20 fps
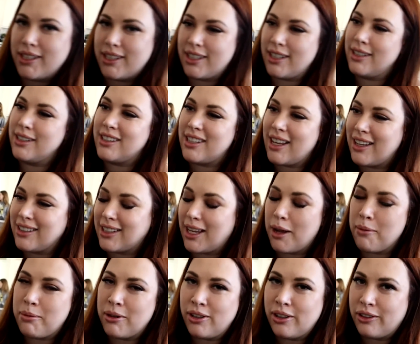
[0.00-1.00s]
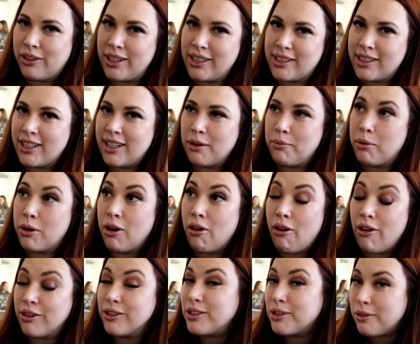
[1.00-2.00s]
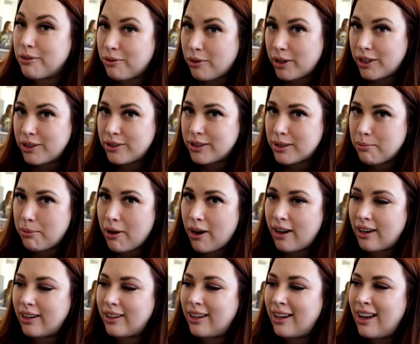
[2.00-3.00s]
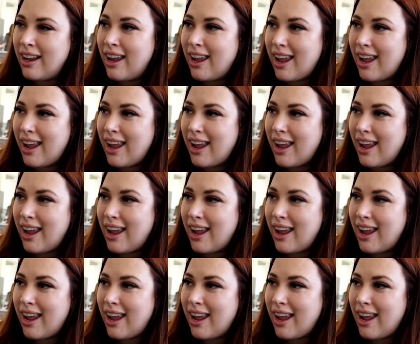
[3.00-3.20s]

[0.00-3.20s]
distance as Gabrielle and Gracelynn, and we're also four years apart.